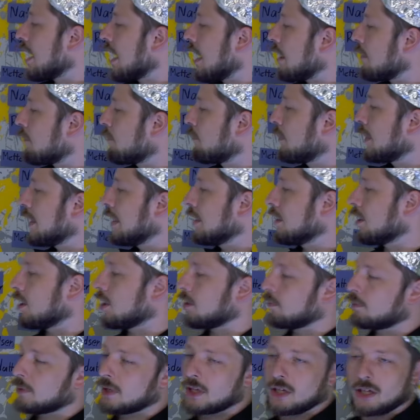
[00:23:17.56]
and beat
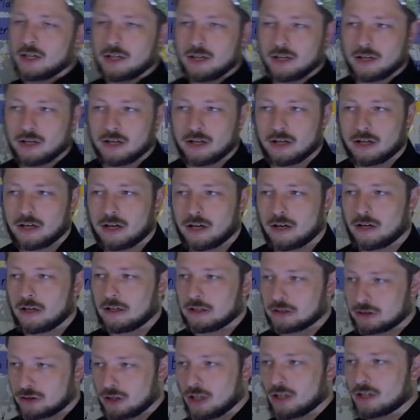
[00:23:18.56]
up
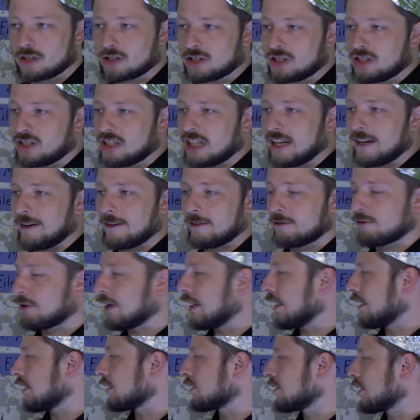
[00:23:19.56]
stock
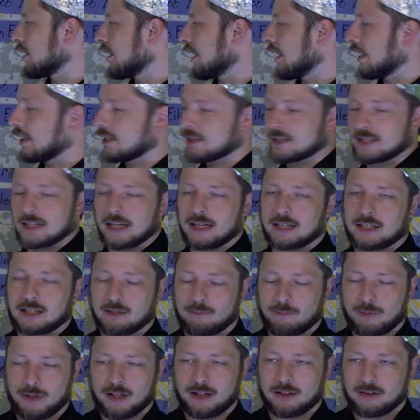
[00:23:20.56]
traders inside the
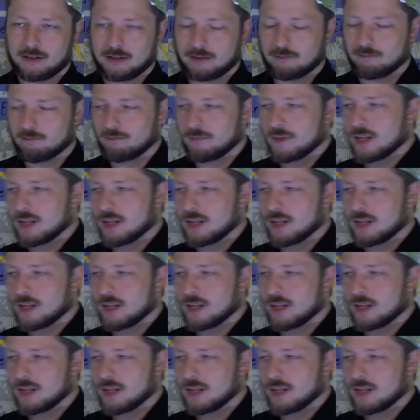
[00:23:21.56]
building.